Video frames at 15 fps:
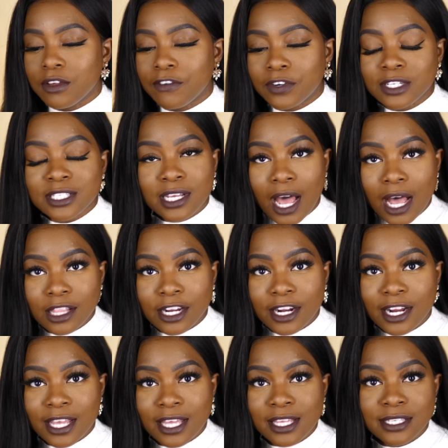The first color
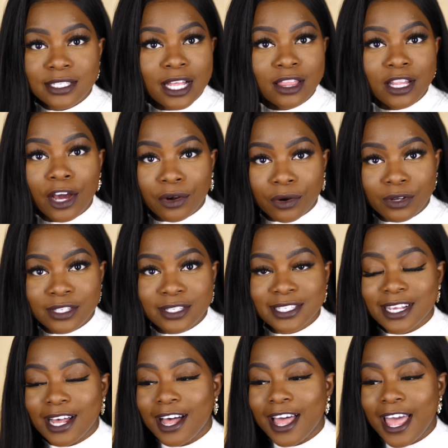is La
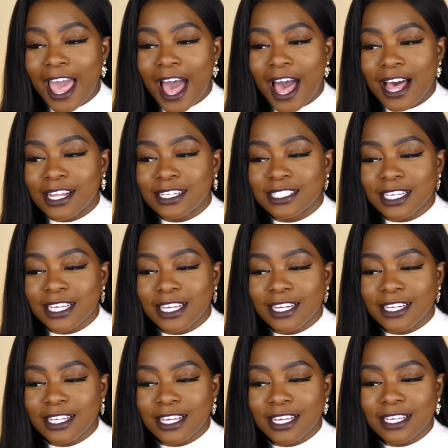Rosa, and
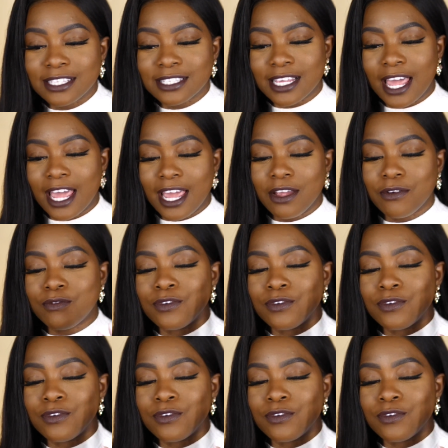it is a